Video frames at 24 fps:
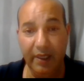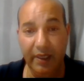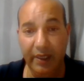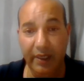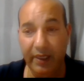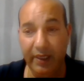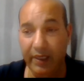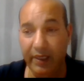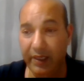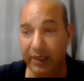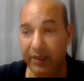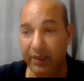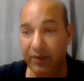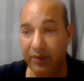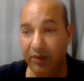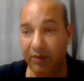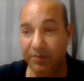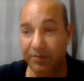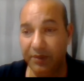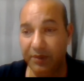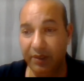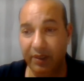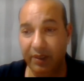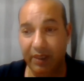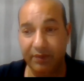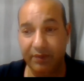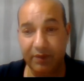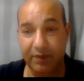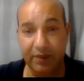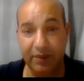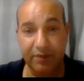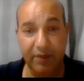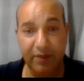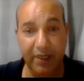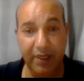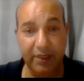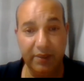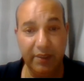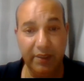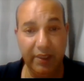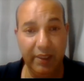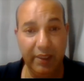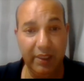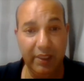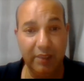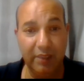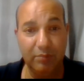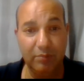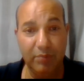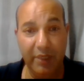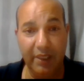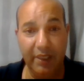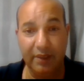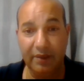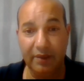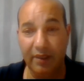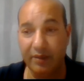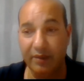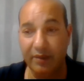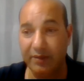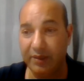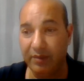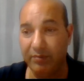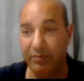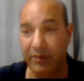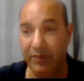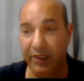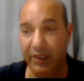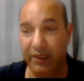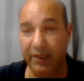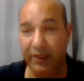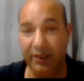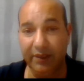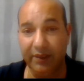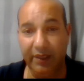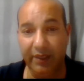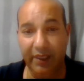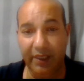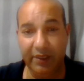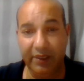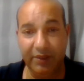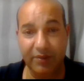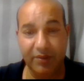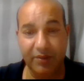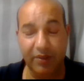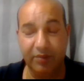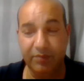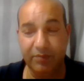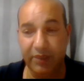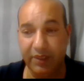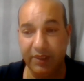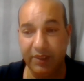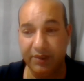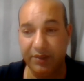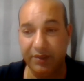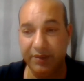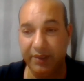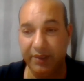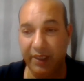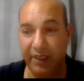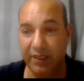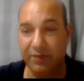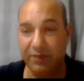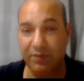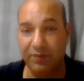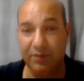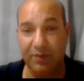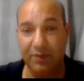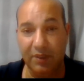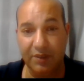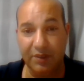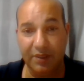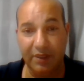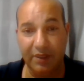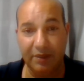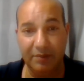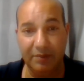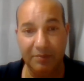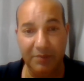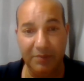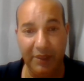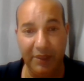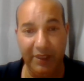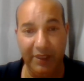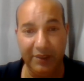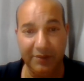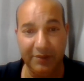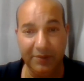And hope you have a great day and make lots of money. Thank you so much. Thanks for watching. Bye.